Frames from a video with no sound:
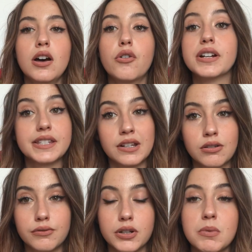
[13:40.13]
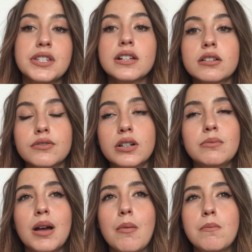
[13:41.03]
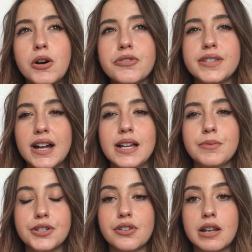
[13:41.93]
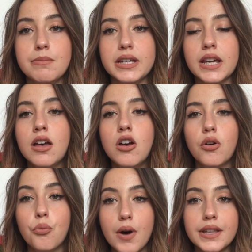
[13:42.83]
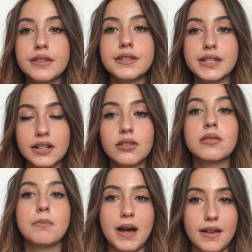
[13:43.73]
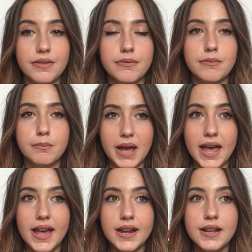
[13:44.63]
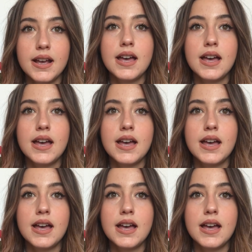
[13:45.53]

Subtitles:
Or a single room. A single room, most times it's gonna be one single bed,